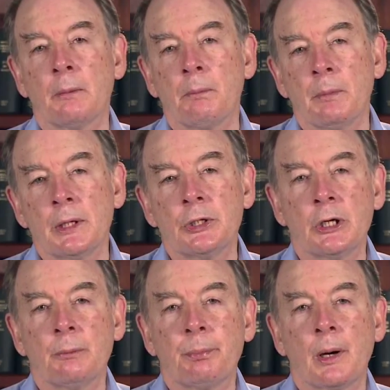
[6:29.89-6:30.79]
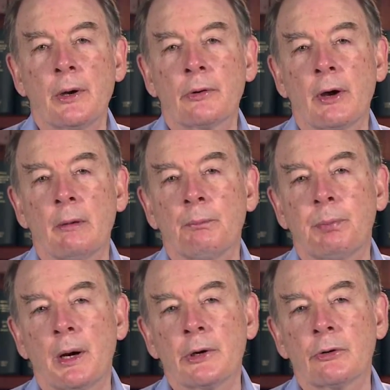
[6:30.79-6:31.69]
mid-year program
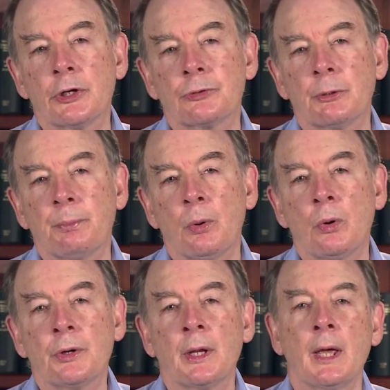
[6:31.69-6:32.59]
progress report